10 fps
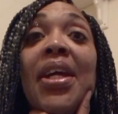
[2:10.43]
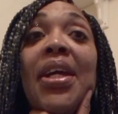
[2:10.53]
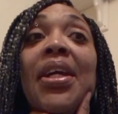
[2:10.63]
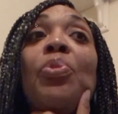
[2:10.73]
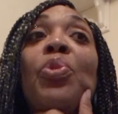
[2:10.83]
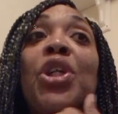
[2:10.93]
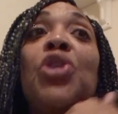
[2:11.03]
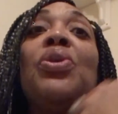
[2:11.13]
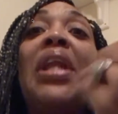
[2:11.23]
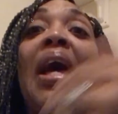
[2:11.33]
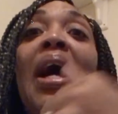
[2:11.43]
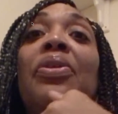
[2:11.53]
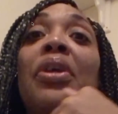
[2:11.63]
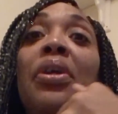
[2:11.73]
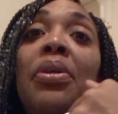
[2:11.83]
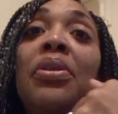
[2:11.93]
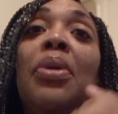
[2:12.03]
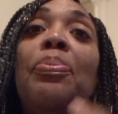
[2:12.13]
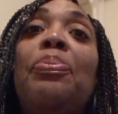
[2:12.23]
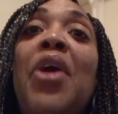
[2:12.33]
And when you allow the
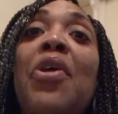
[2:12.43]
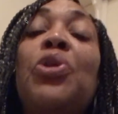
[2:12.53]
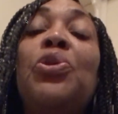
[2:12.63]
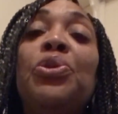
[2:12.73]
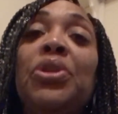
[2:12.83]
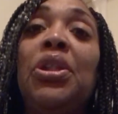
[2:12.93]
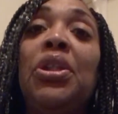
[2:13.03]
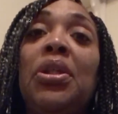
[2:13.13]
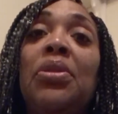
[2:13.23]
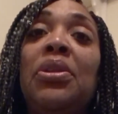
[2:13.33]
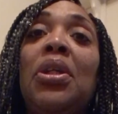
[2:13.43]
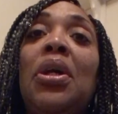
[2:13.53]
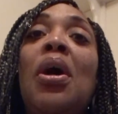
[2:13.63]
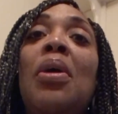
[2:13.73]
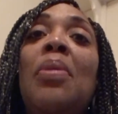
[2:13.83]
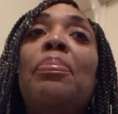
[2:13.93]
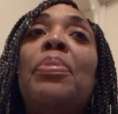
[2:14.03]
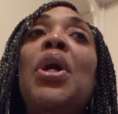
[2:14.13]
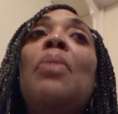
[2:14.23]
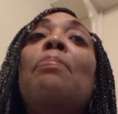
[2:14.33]
parent who's the
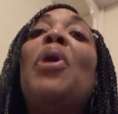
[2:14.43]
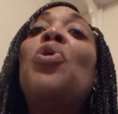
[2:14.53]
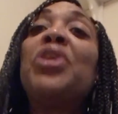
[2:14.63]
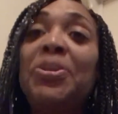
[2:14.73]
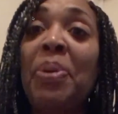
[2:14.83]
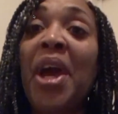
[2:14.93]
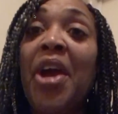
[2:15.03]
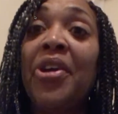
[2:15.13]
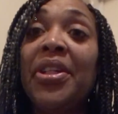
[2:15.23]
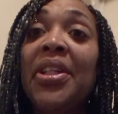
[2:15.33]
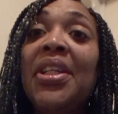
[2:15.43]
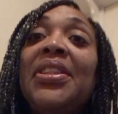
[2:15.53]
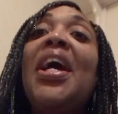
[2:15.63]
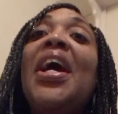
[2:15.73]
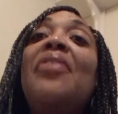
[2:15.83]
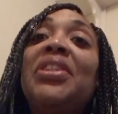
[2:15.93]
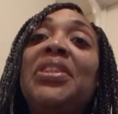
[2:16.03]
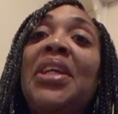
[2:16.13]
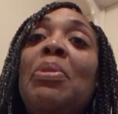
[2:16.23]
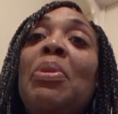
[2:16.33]
bonus parent to have the
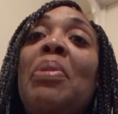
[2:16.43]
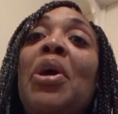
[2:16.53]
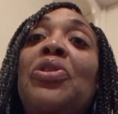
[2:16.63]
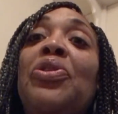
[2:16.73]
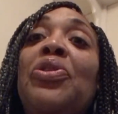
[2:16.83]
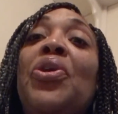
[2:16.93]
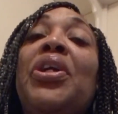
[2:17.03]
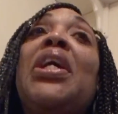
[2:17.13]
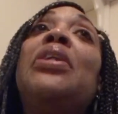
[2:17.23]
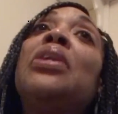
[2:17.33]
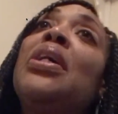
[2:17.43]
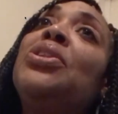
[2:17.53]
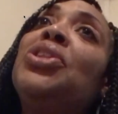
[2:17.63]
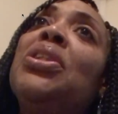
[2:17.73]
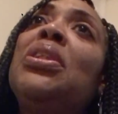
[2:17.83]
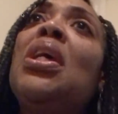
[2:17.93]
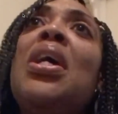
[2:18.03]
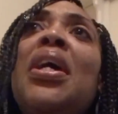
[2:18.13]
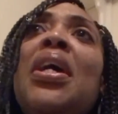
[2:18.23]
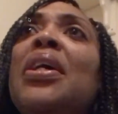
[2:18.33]
same amount of authority, and just
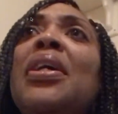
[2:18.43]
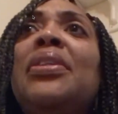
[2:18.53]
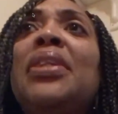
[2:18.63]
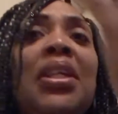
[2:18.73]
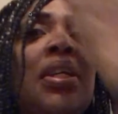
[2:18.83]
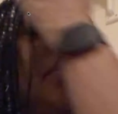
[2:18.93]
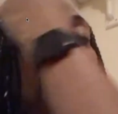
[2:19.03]
as any